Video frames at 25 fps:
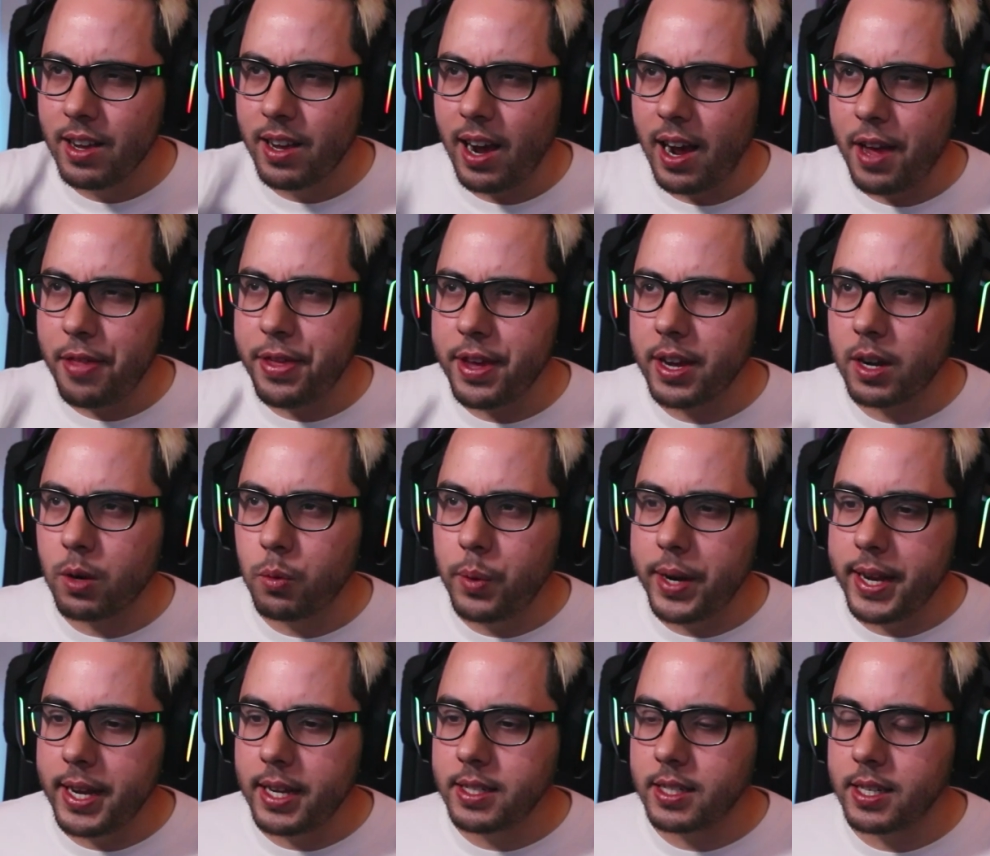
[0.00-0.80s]
I think
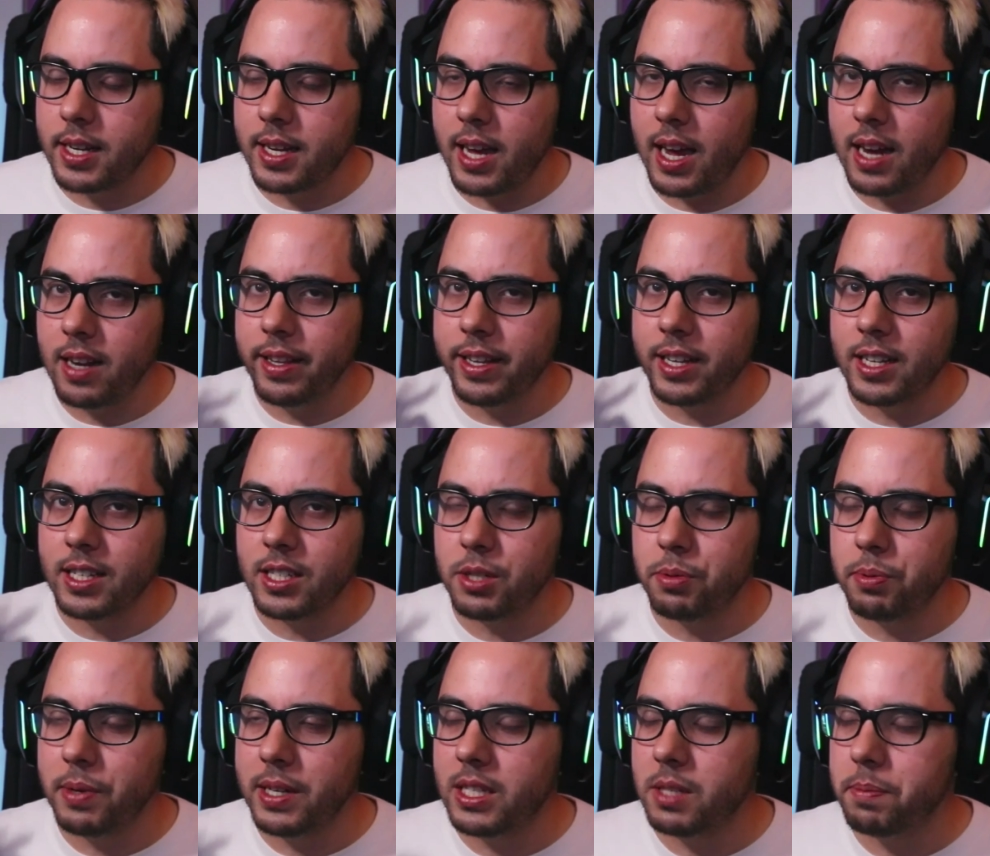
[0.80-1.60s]
Wii is kind of like a
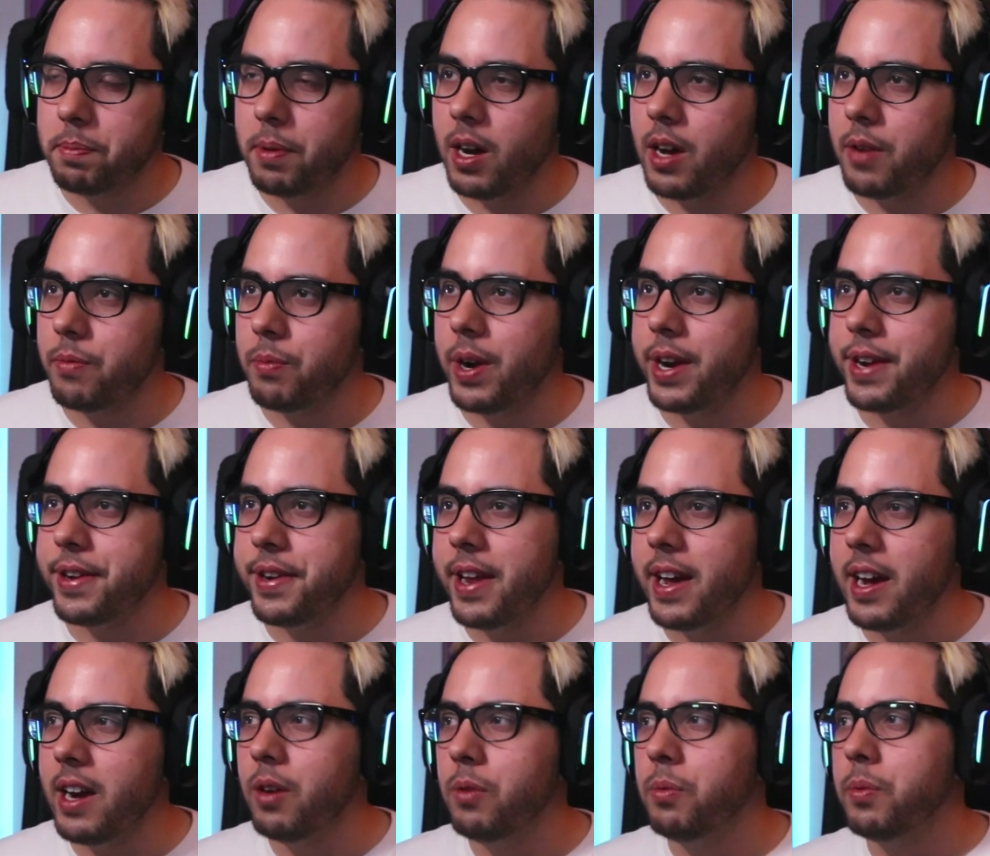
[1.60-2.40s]
sweet spot right
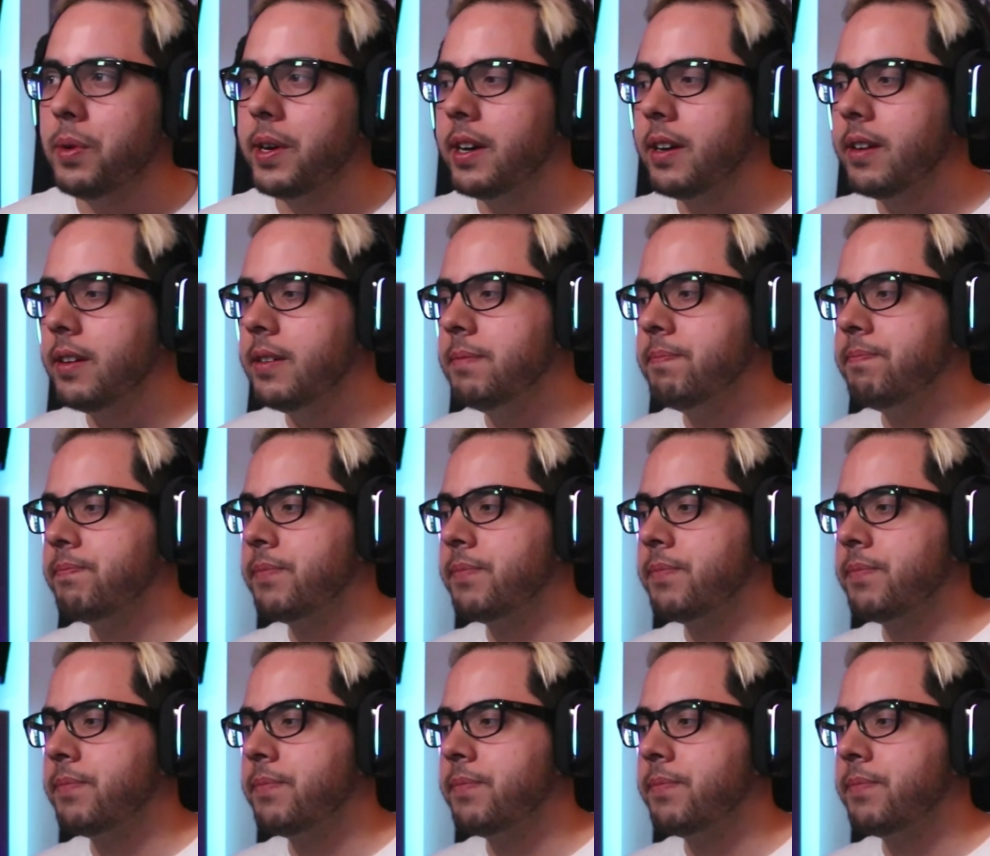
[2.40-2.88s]
now where